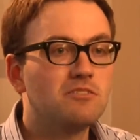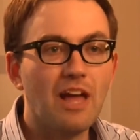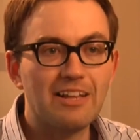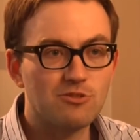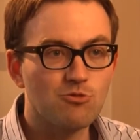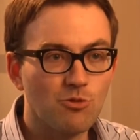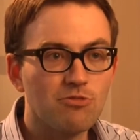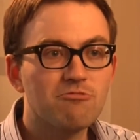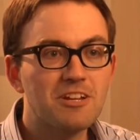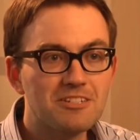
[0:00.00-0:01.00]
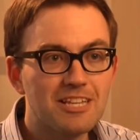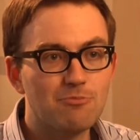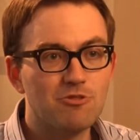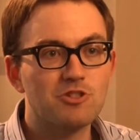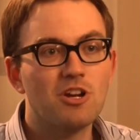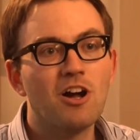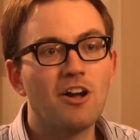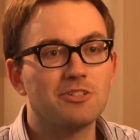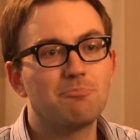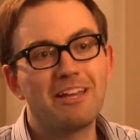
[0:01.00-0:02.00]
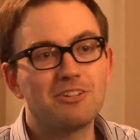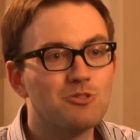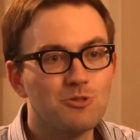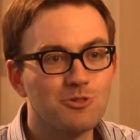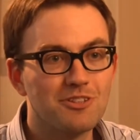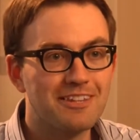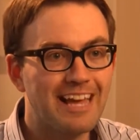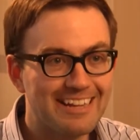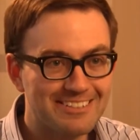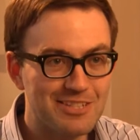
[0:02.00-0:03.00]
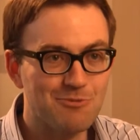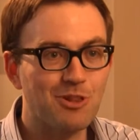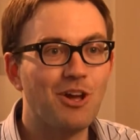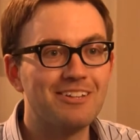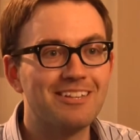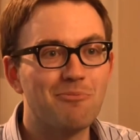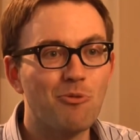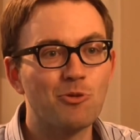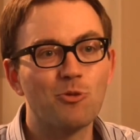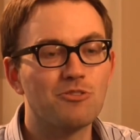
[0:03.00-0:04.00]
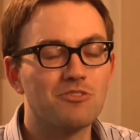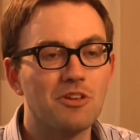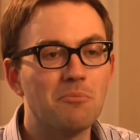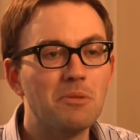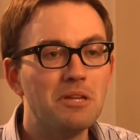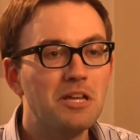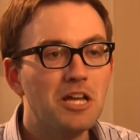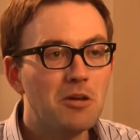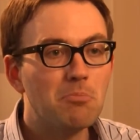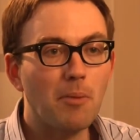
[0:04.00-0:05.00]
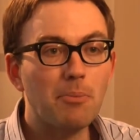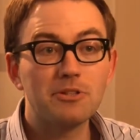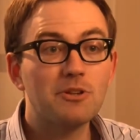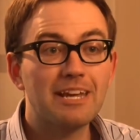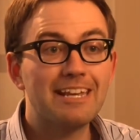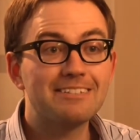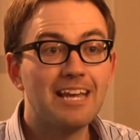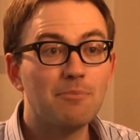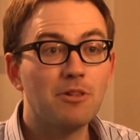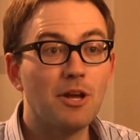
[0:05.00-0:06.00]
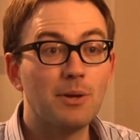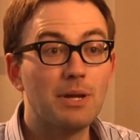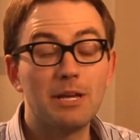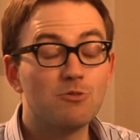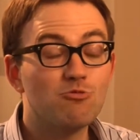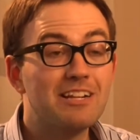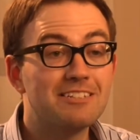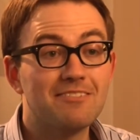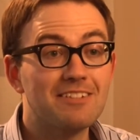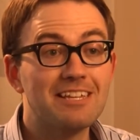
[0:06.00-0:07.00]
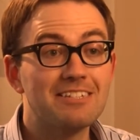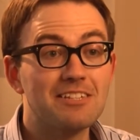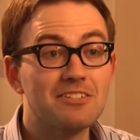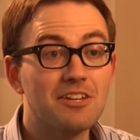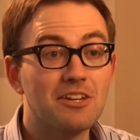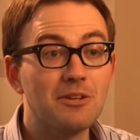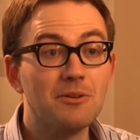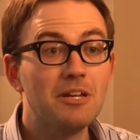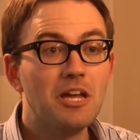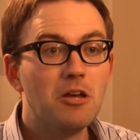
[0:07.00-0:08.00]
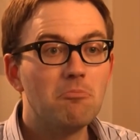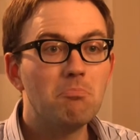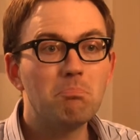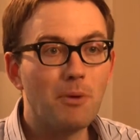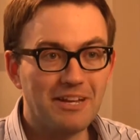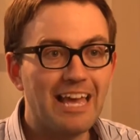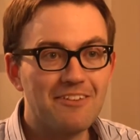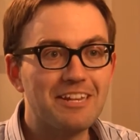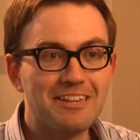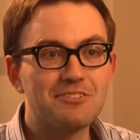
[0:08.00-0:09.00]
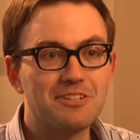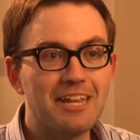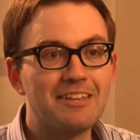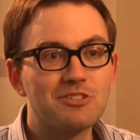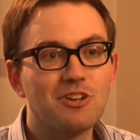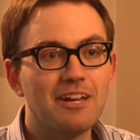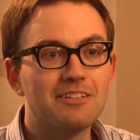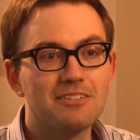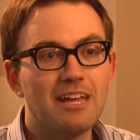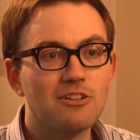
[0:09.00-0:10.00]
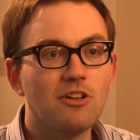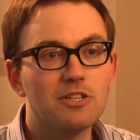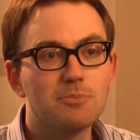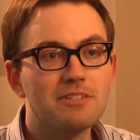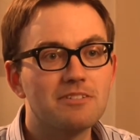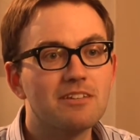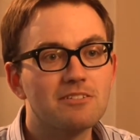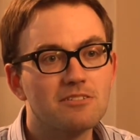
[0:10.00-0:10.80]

had to draw on 3 separate charts, make sure that the axes were lined up on all of them. But by doing it in Tableau, it was relatively easy to do, but gave an instant insight to that client's business.